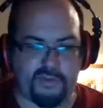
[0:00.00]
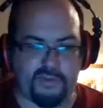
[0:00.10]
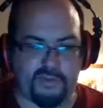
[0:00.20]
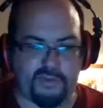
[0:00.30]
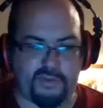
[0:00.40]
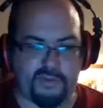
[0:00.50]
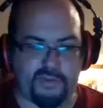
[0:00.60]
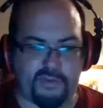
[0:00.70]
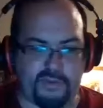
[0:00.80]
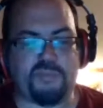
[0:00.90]
big time
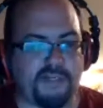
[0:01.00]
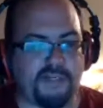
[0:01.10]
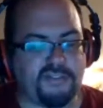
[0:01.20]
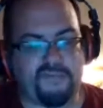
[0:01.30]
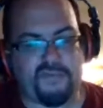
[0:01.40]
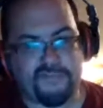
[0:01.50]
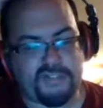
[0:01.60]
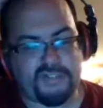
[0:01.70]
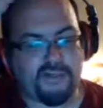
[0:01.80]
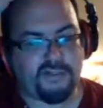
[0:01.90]
college players, the
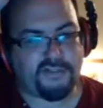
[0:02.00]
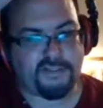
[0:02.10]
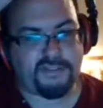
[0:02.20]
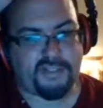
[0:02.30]
5 stars and